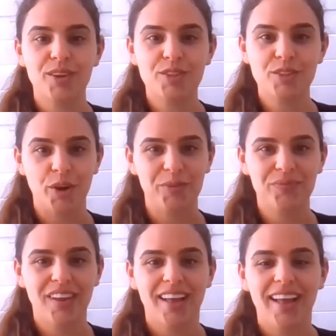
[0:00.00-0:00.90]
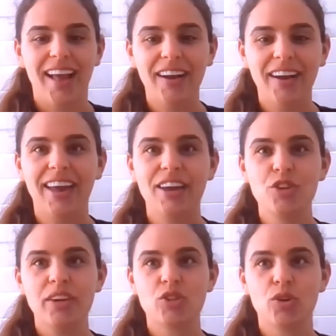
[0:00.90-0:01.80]
So, how can
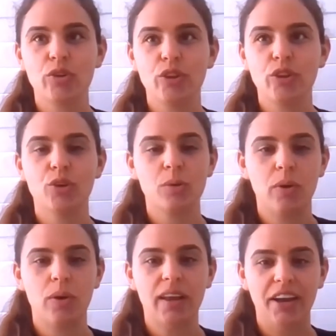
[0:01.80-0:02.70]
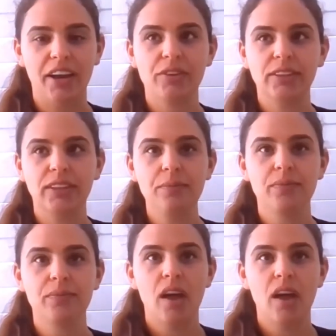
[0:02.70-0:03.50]
you make sure that you're reporting accurately?